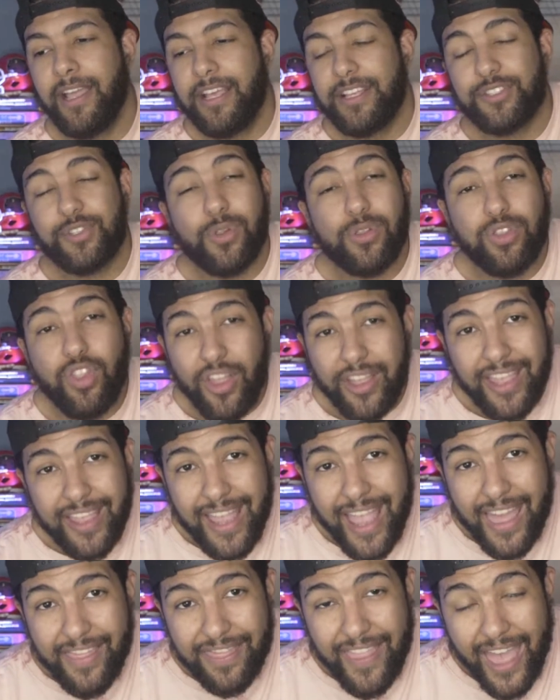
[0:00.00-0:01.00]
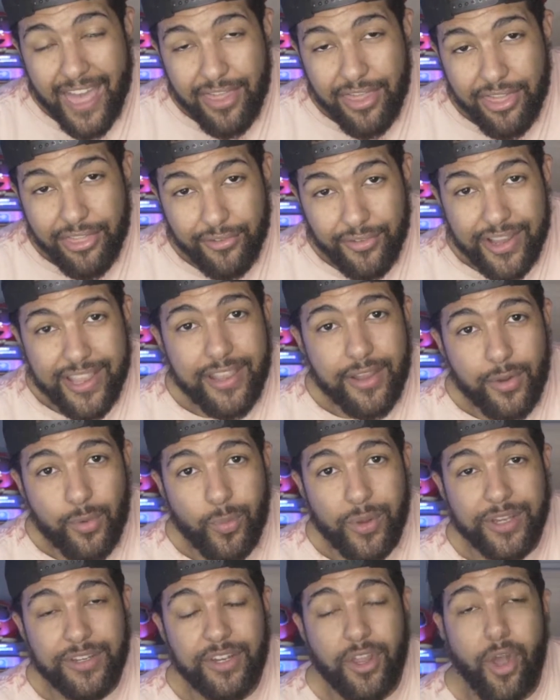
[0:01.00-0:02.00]
So looking at that 3-year
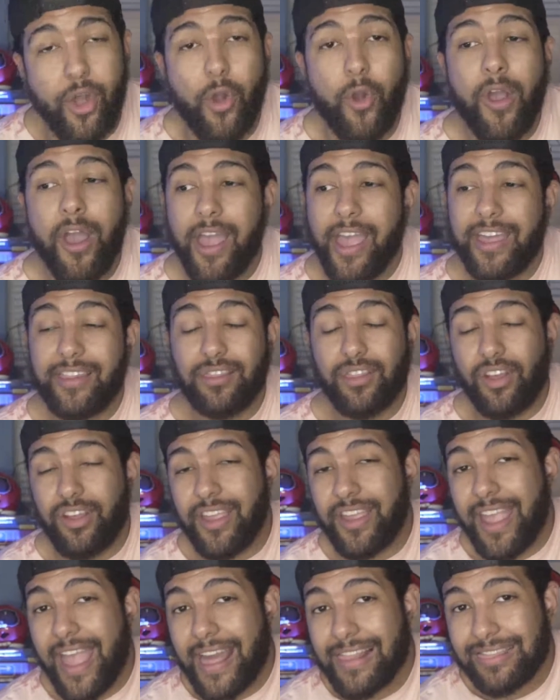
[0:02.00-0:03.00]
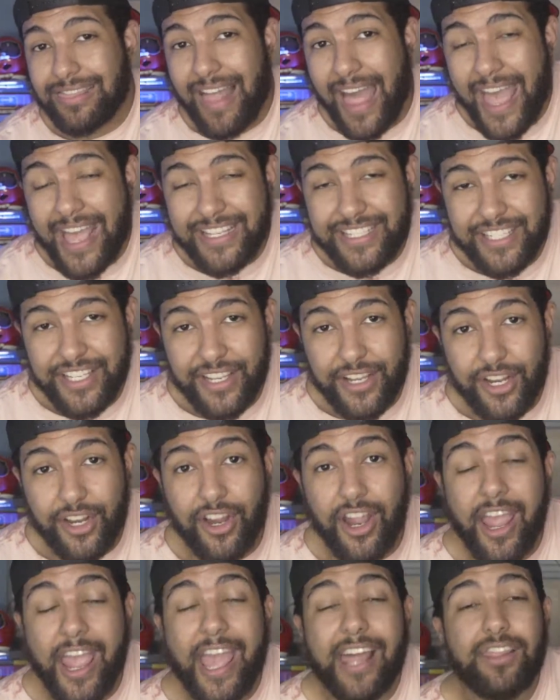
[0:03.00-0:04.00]
window and looking at last
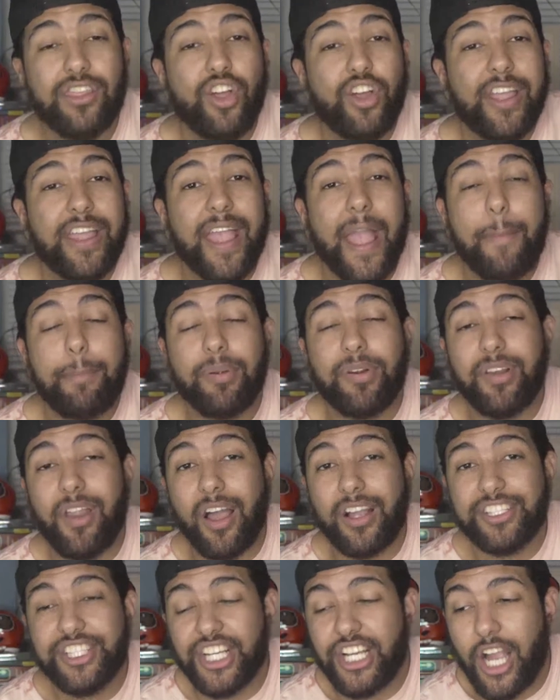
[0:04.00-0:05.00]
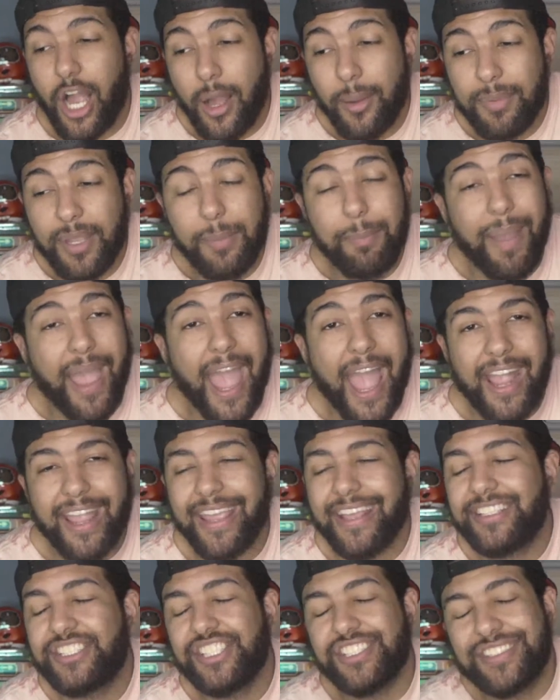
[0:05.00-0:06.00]
year and looking at production coming
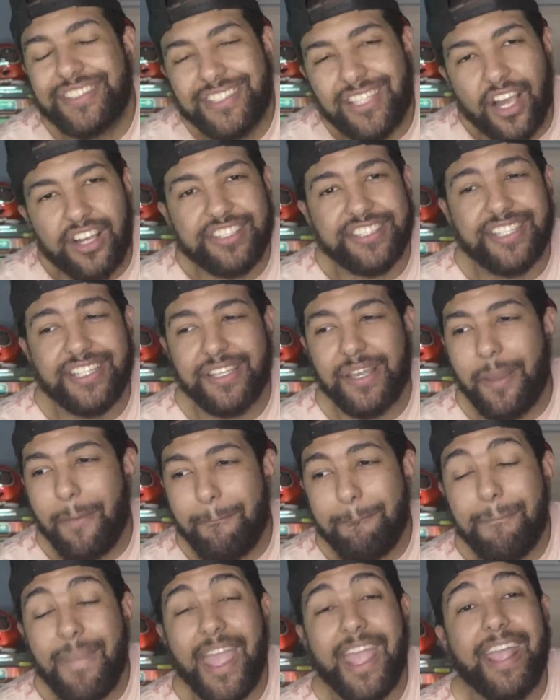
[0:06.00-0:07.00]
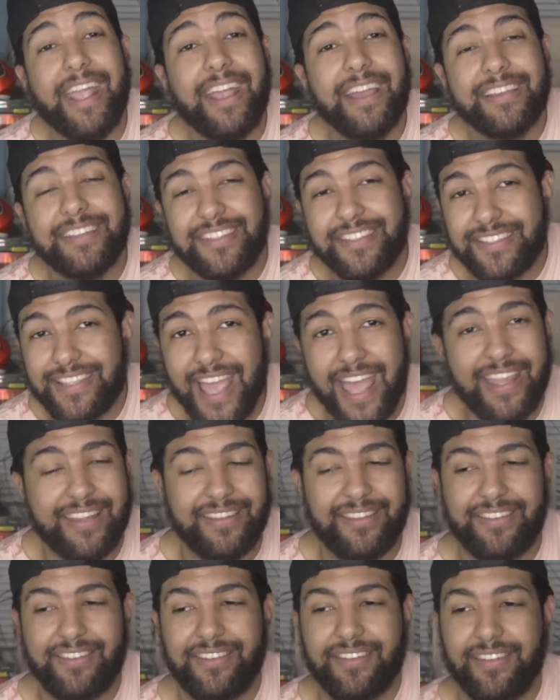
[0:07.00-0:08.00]
back, it just doesn't make
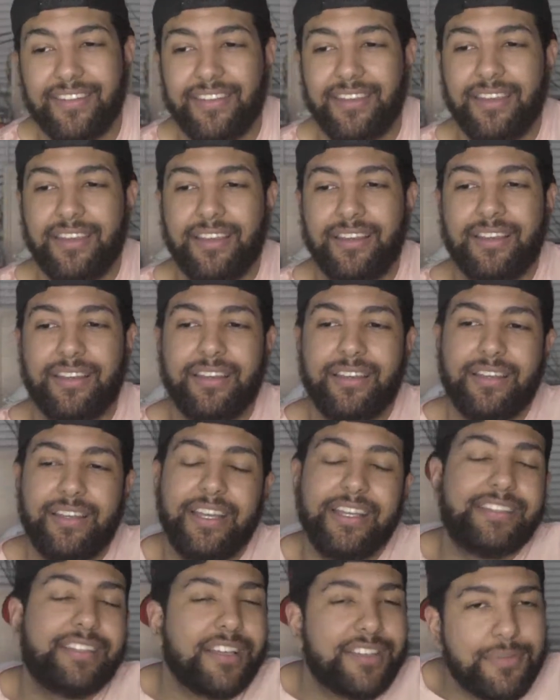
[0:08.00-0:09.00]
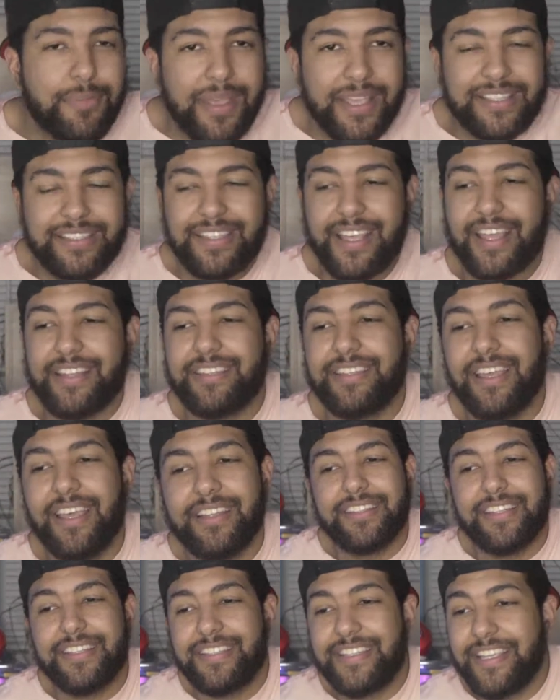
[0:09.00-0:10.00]
sense. It doesn't make sense
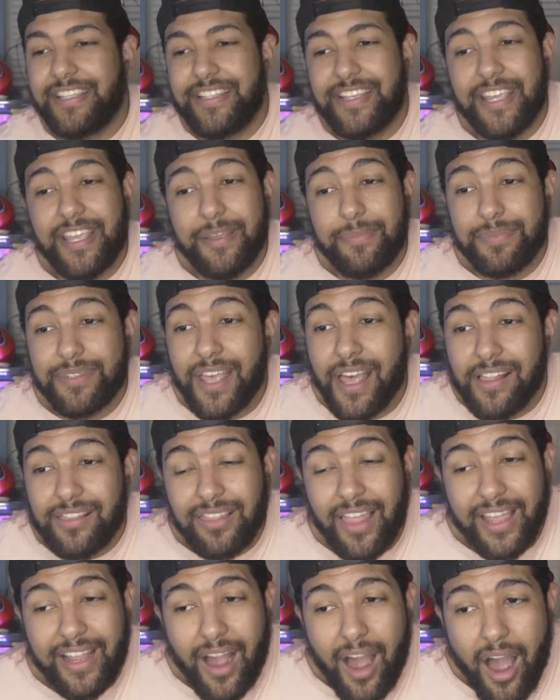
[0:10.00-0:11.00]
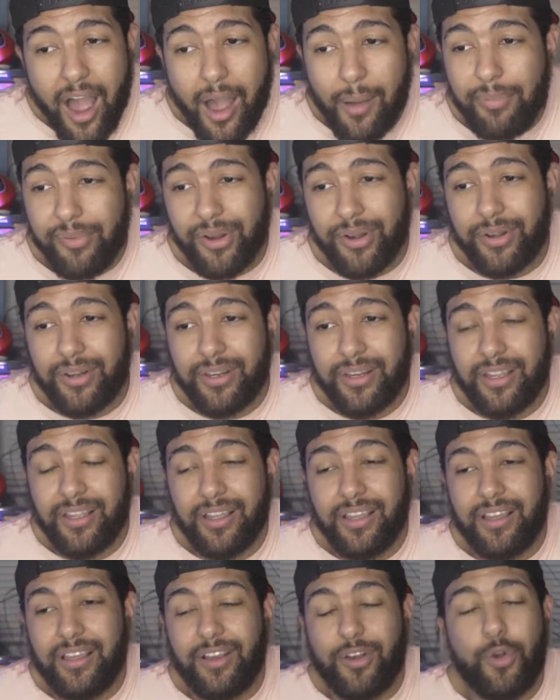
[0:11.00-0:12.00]
to see teams like Auburn,
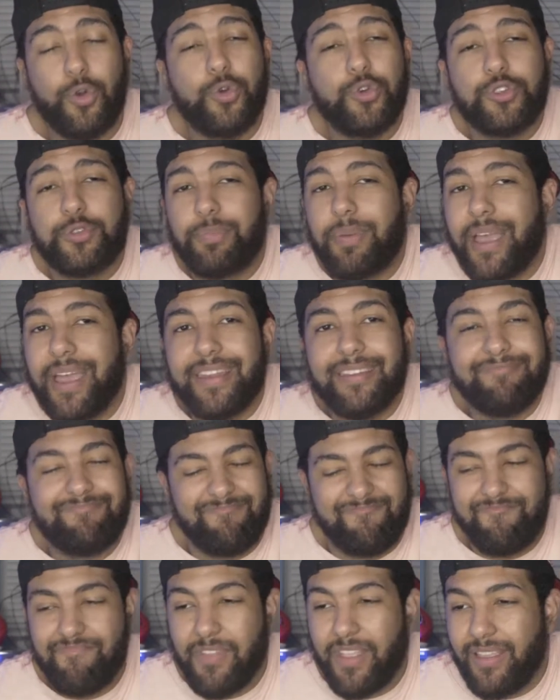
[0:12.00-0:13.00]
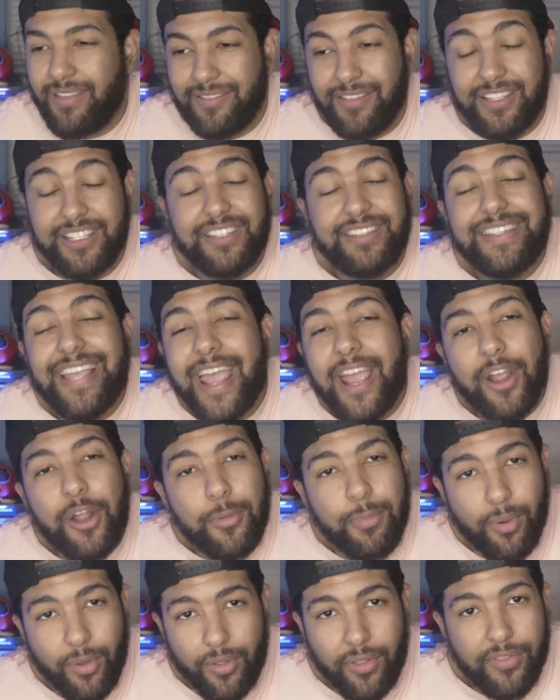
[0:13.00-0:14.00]
who has been
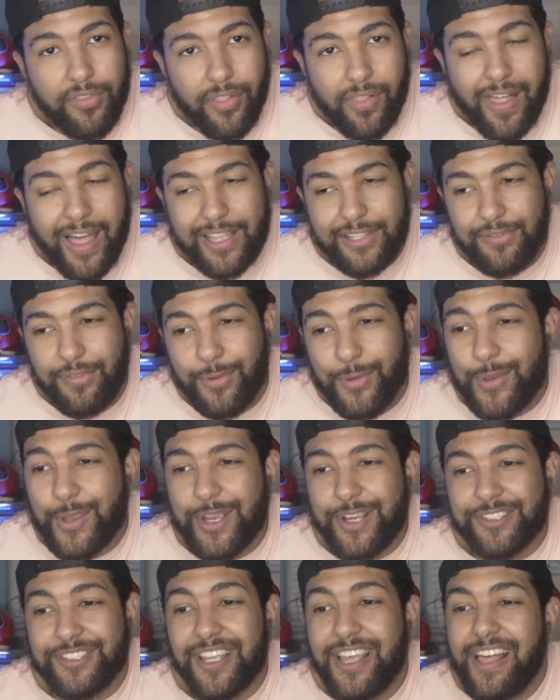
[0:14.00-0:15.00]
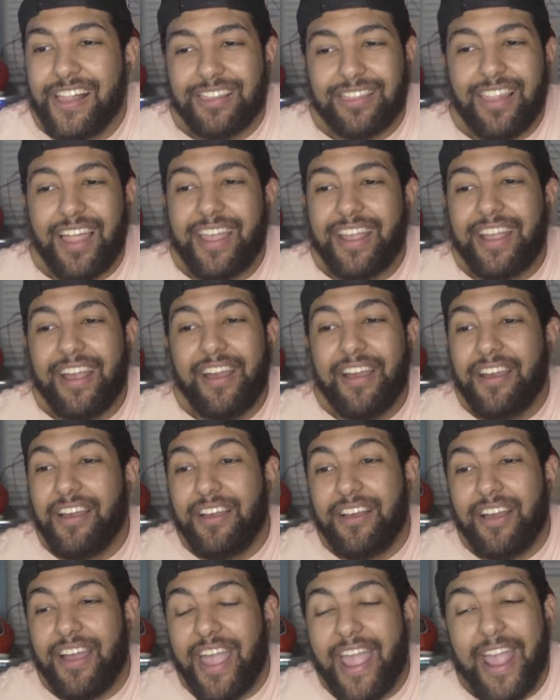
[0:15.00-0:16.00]
terrible the last few years, like
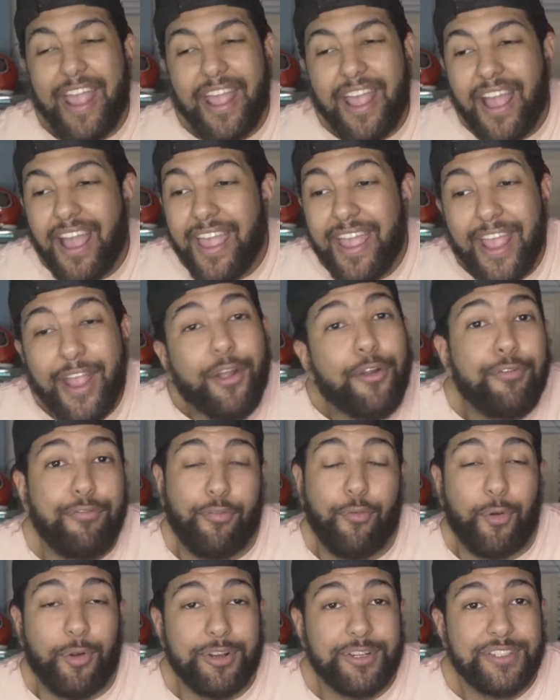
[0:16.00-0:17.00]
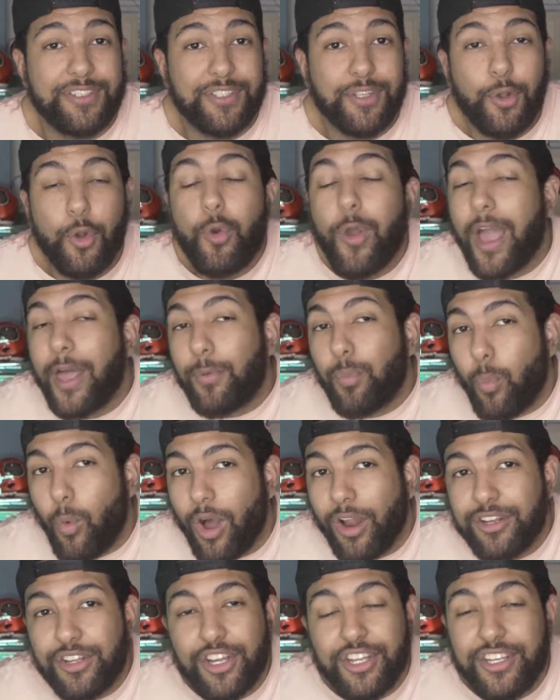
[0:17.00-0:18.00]
Air Force, who had
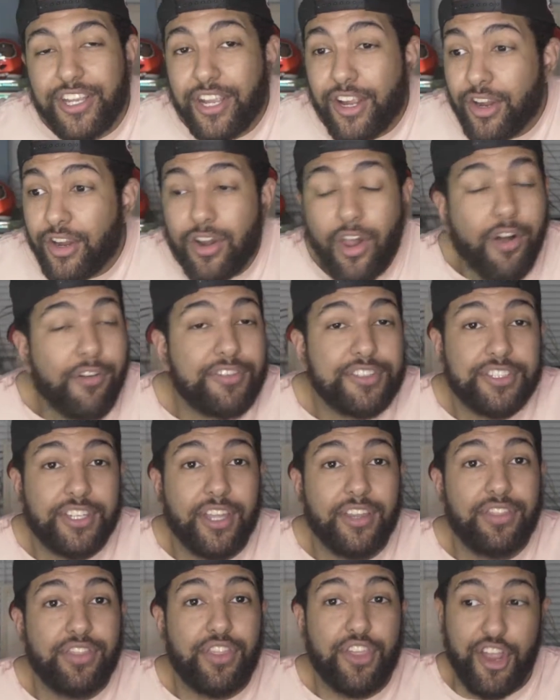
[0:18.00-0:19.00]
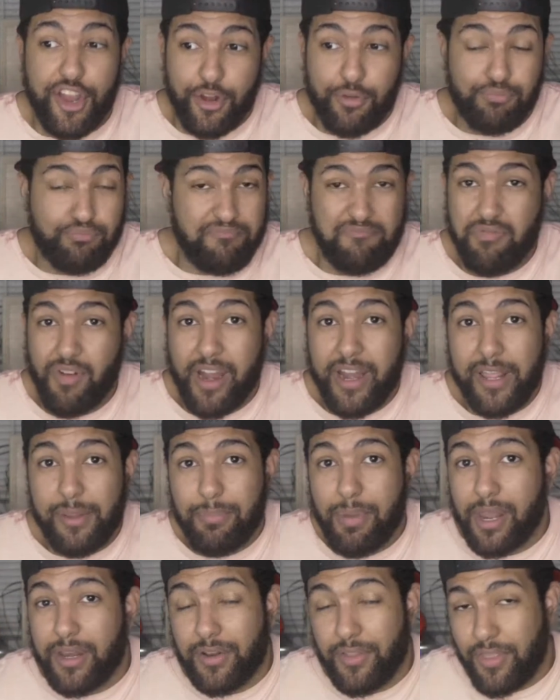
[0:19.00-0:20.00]
one good year and all of a sudden they're rated
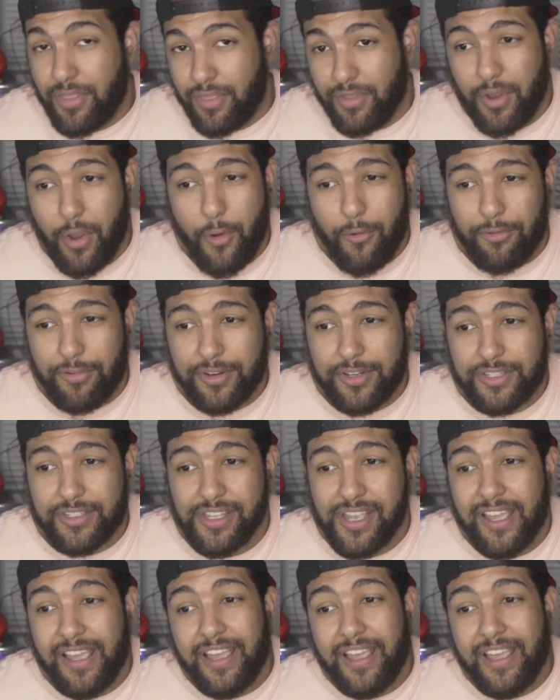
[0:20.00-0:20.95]
better than the Gophers,